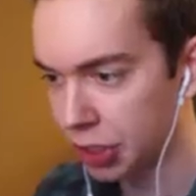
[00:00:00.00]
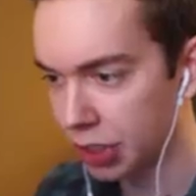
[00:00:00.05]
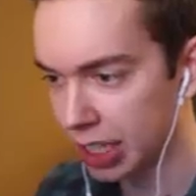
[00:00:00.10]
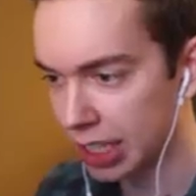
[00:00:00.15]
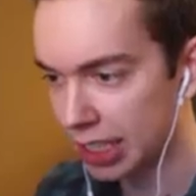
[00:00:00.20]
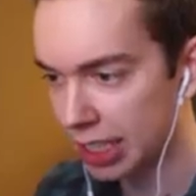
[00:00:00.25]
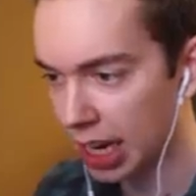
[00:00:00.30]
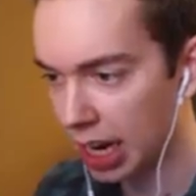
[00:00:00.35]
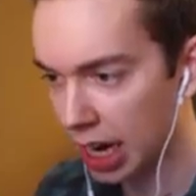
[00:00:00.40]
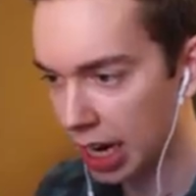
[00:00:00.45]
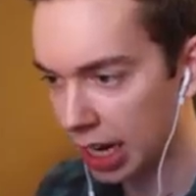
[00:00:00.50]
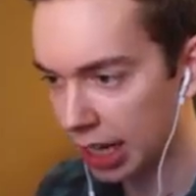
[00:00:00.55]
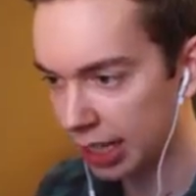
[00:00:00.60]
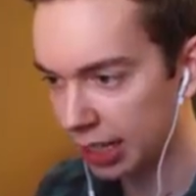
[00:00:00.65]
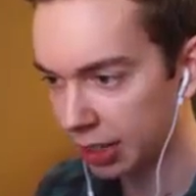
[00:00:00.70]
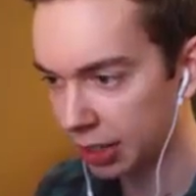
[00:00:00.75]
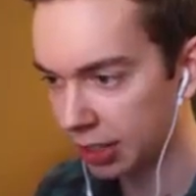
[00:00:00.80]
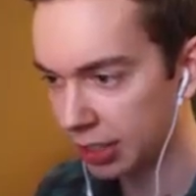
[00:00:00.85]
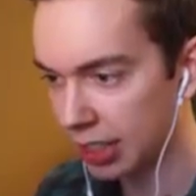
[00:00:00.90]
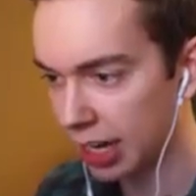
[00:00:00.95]
you're gonna
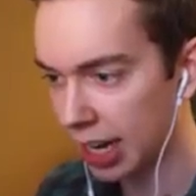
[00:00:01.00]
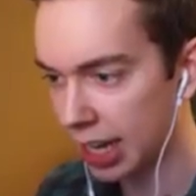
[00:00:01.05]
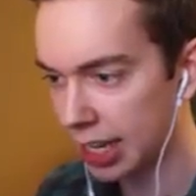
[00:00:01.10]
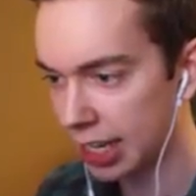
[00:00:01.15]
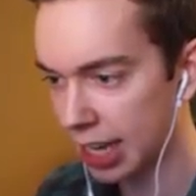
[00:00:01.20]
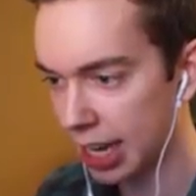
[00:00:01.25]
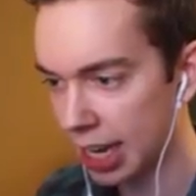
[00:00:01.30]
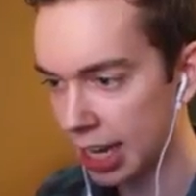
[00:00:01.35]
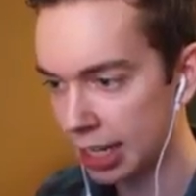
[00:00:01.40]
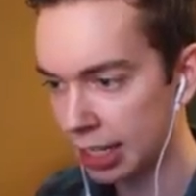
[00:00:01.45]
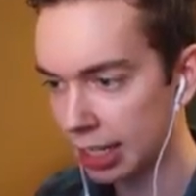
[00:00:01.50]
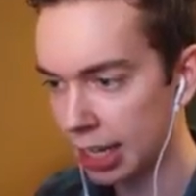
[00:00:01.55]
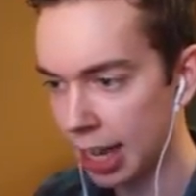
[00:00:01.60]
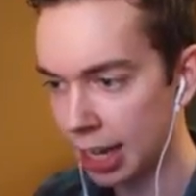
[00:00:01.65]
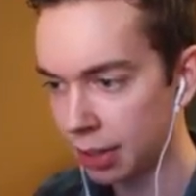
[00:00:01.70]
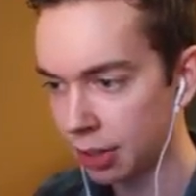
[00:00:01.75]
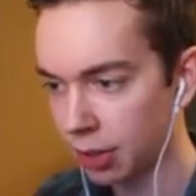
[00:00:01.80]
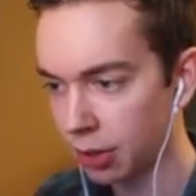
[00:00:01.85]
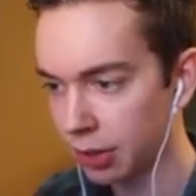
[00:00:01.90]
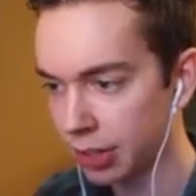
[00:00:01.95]
die or die again.
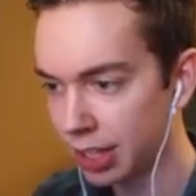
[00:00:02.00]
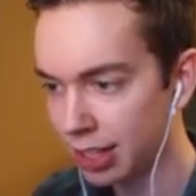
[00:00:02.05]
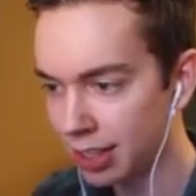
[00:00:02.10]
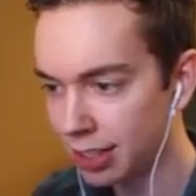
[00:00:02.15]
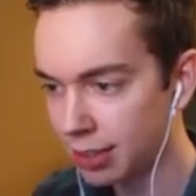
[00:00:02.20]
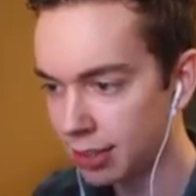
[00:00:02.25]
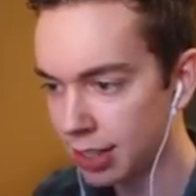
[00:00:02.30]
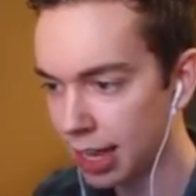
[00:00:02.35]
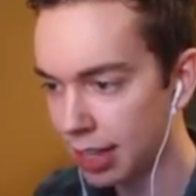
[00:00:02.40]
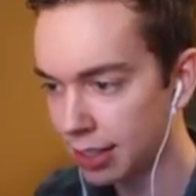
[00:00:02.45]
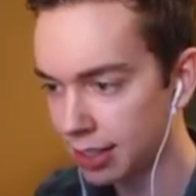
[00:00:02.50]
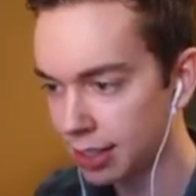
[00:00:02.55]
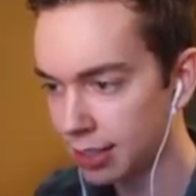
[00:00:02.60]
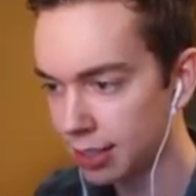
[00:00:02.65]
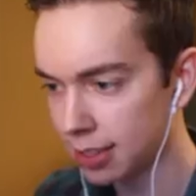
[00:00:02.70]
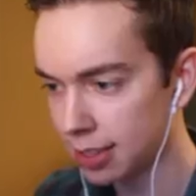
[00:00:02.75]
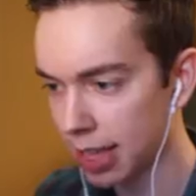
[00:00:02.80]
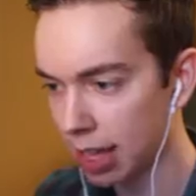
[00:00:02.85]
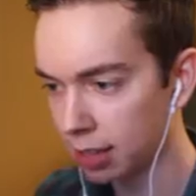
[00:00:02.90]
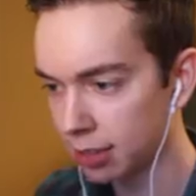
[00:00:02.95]
I don't know. He's
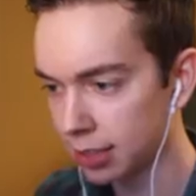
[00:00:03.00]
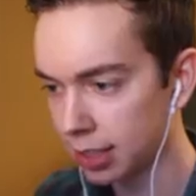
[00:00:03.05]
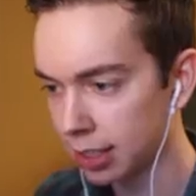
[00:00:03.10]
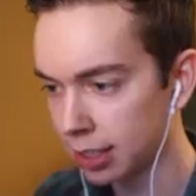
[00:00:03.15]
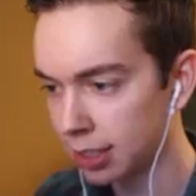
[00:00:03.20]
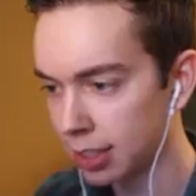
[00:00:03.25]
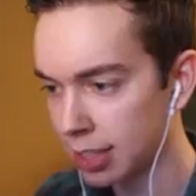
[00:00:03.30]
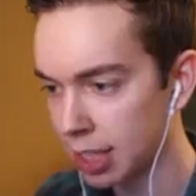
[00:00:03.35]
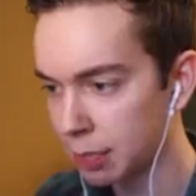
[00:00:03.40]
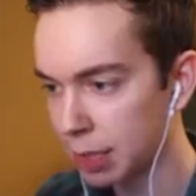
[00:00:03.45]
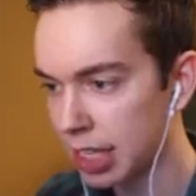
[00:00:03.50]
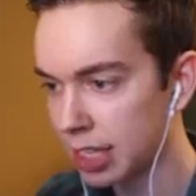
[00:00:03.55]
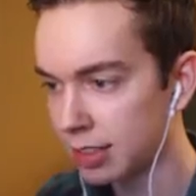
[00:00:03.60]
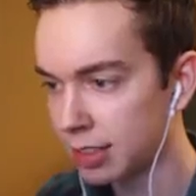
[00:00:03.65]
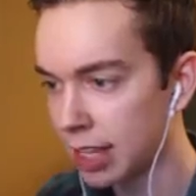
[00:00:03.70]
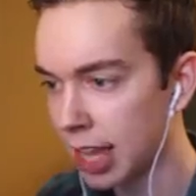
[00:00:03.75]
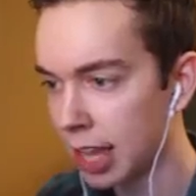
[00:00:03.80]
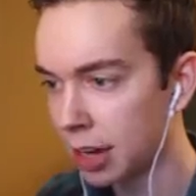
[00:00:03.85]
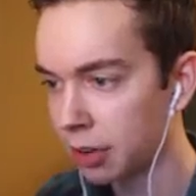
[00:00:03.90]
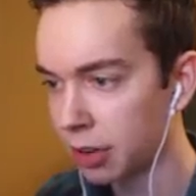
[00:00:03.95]
a skeleton. Does that mean he's
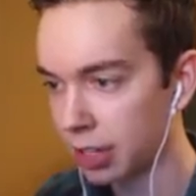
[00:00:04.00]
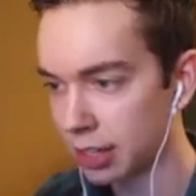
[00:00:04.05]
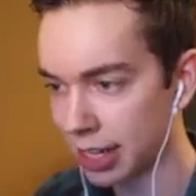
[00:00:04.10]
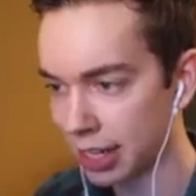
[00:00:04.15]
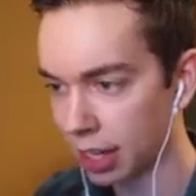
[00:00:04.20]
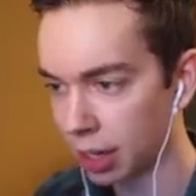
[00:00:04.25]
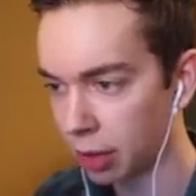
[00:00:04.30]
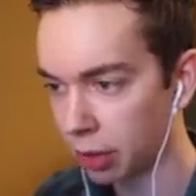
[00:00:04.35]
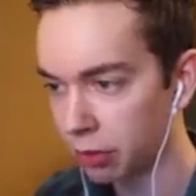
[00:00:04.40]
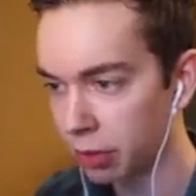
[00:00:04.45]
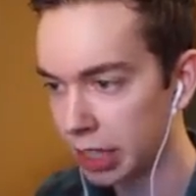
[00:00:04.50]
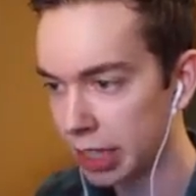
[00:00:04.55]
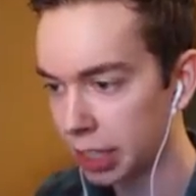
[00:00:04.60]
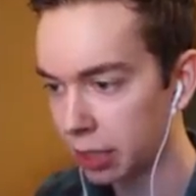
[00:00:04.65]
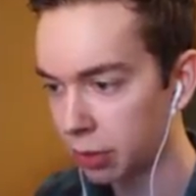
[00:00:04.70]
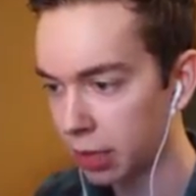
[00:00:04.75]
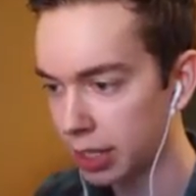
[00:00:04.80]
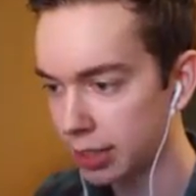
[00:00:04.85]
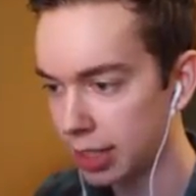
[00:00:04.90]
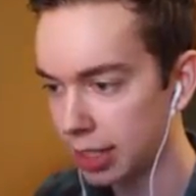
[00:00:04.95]
dead or like on a really
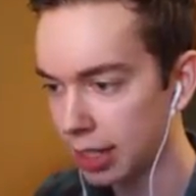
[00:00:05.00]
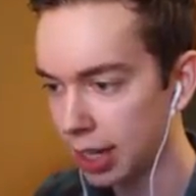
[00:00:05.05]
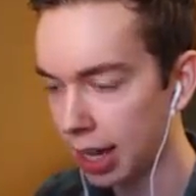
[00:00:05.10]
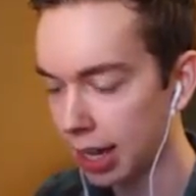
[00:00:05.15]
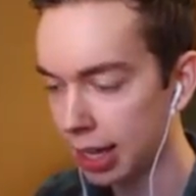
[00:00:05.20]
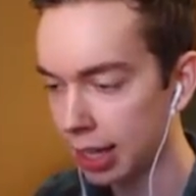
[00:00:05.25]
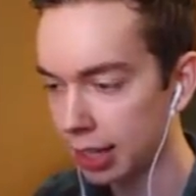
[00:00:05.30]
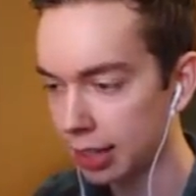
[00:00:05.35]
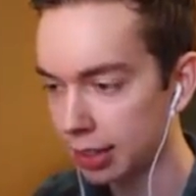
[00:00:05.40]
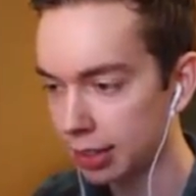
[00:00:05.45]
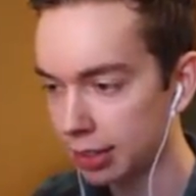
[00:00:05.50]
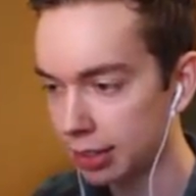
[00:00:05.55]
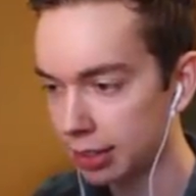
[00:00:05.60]
crazy diet?